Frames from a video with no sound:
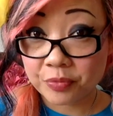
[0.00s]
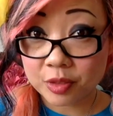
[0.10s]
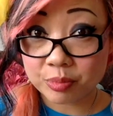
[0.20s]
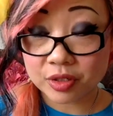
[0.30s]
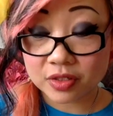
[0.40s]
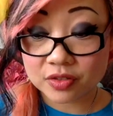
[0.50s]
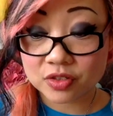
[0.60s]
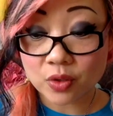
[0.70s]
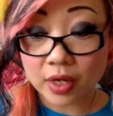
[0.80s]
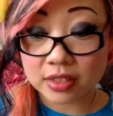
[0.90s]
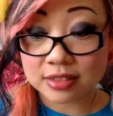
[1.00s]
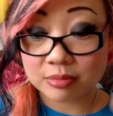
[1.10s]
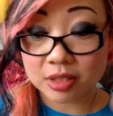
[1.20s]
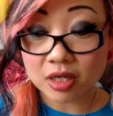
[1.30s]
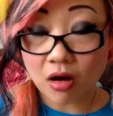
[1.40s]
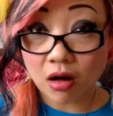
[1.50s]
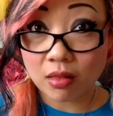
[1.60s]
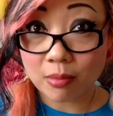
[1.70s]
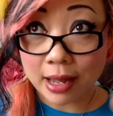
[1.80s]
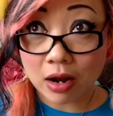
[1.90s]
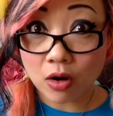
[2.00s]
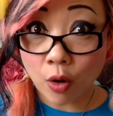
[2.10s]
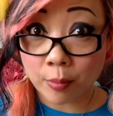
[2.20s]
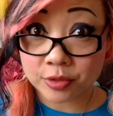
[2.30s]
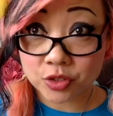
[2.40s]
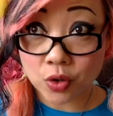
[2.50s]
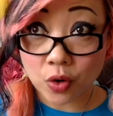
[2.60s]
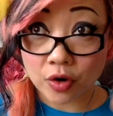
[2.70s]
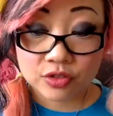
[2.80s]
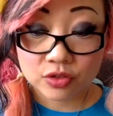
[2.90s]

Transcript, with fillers: the book is going to be all about home decor.